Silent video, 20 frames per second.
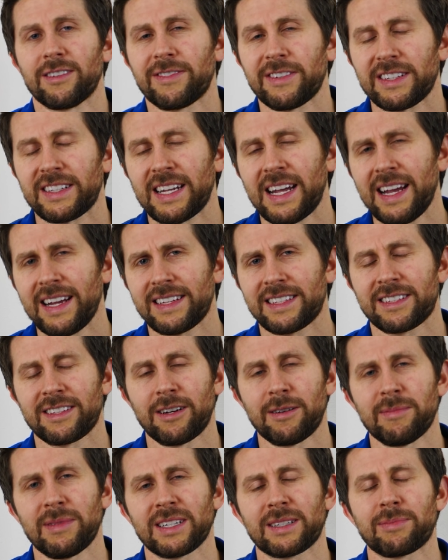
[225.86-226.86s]
if it takes
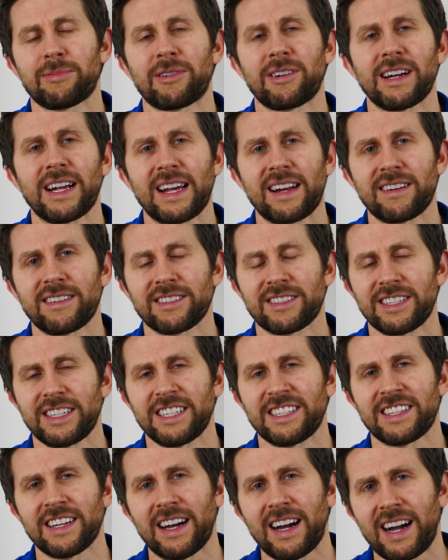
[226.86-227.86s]
so much more
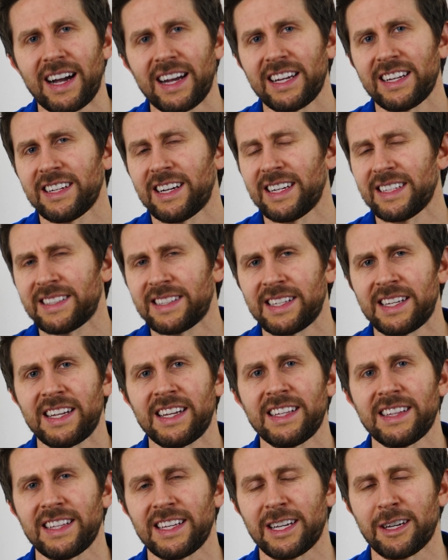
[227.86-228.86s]
energy to ionize
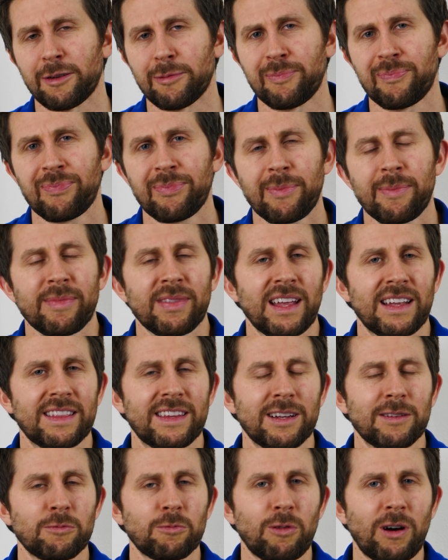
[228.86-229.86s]
helium,
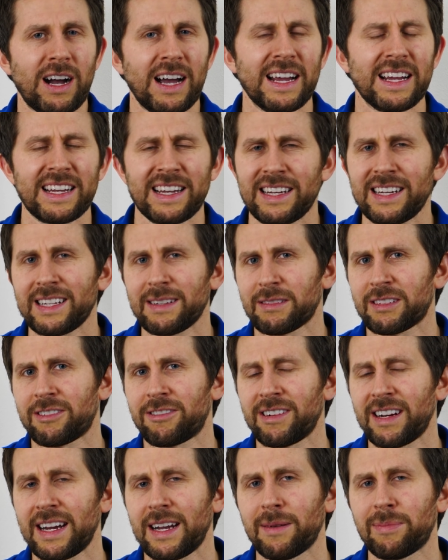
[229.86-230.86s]
then why can it
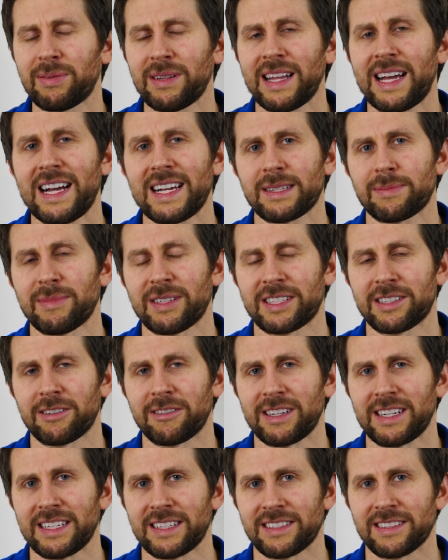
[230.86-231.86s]
create a plasma so
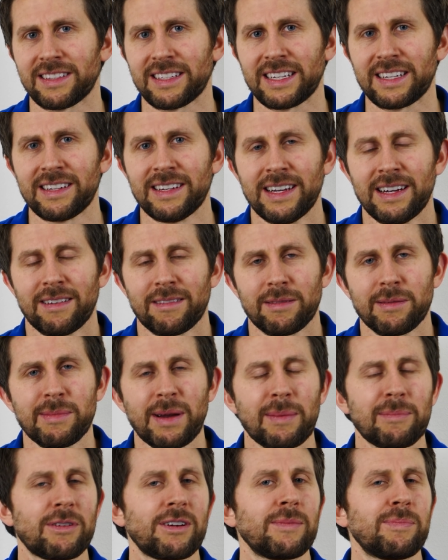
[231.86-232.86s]
easily?
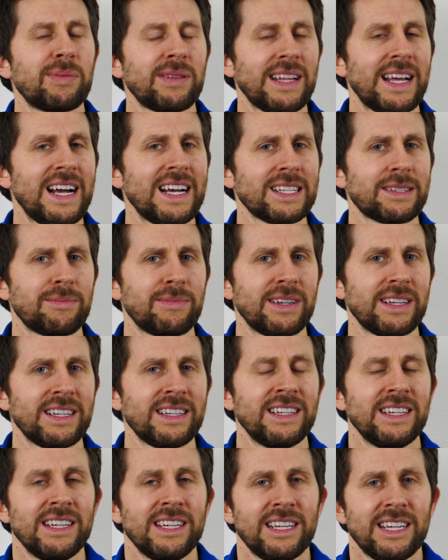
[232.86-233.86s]
Remember, a
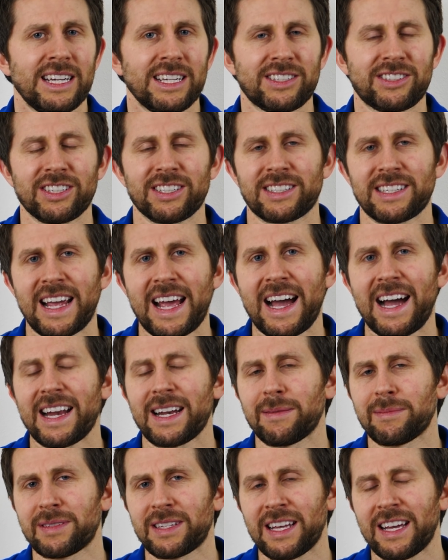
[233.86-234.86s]
plasma is just
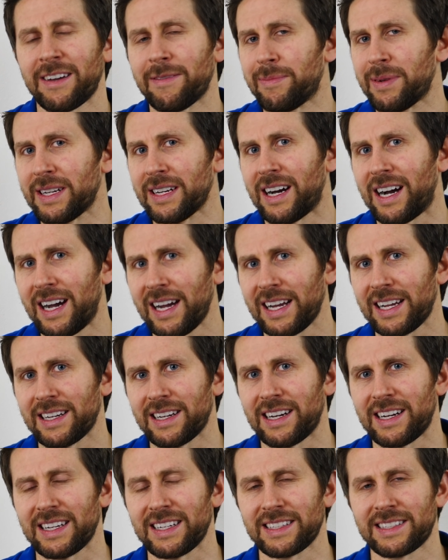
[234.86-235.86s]
atoms that have been
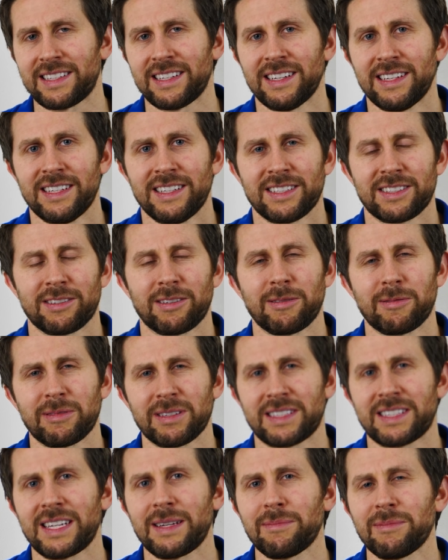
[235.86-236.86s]
ionized. So it
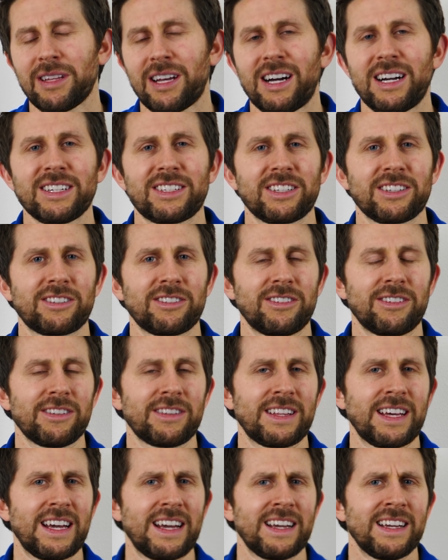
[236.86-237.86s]
would seem logical
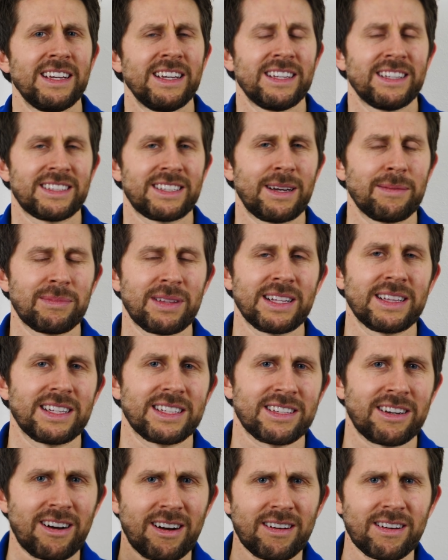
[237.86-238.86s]
that something
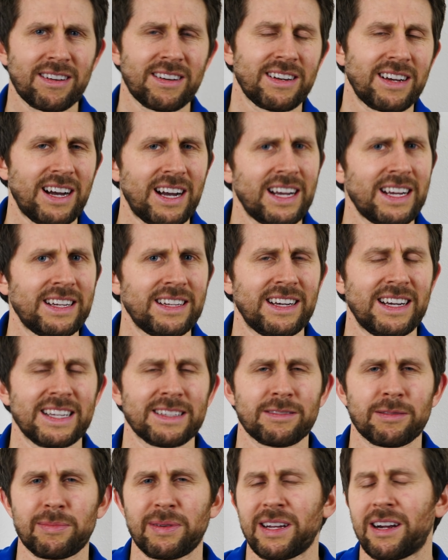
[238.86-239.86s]
that's harder to
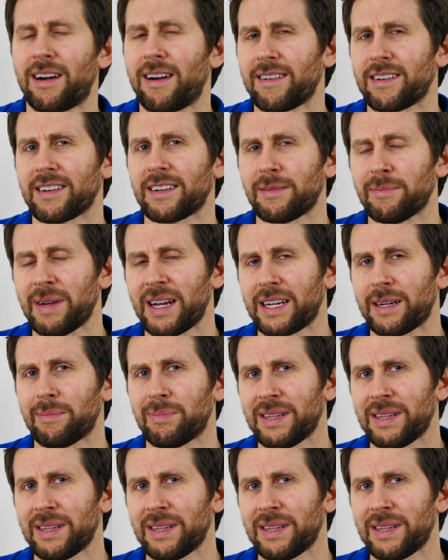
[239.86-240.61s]
ionize would be harder to make a